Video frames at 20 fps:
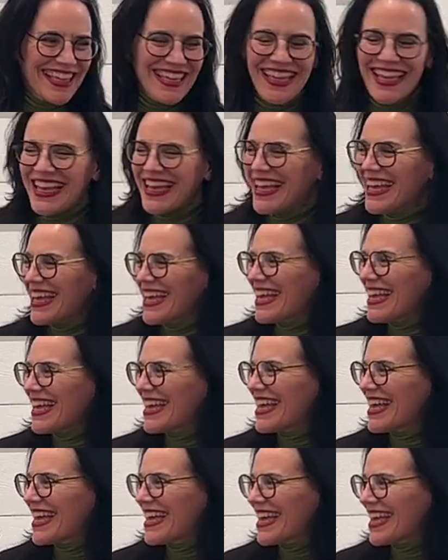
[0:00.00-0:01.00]

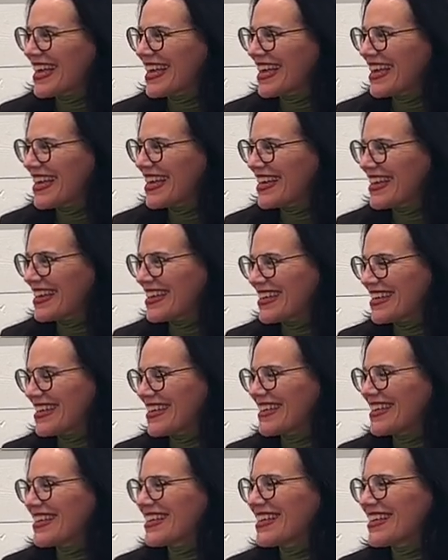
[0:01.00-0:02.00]

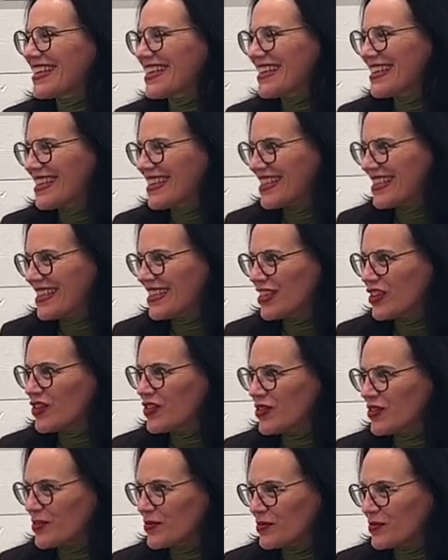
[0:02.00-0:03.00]

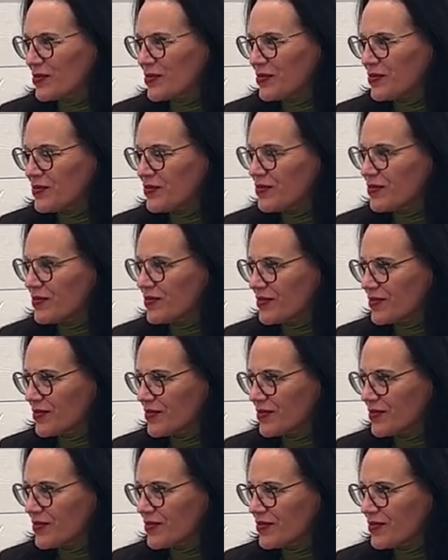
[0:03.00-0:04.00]

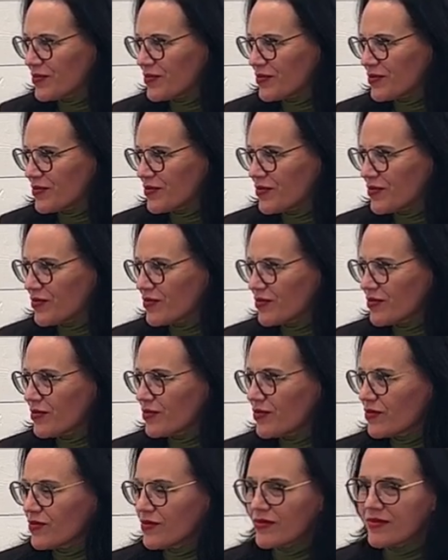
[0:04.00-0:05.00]

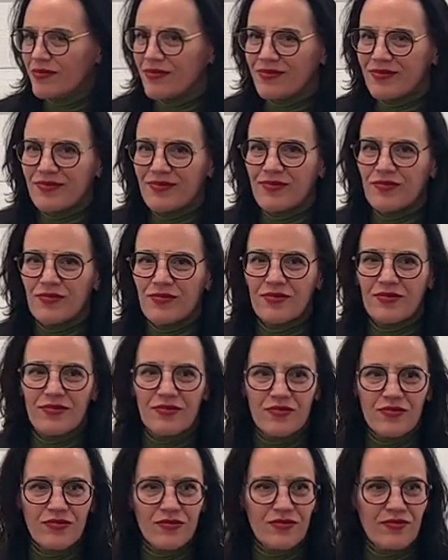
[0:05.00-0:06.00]
This person isn't speaking.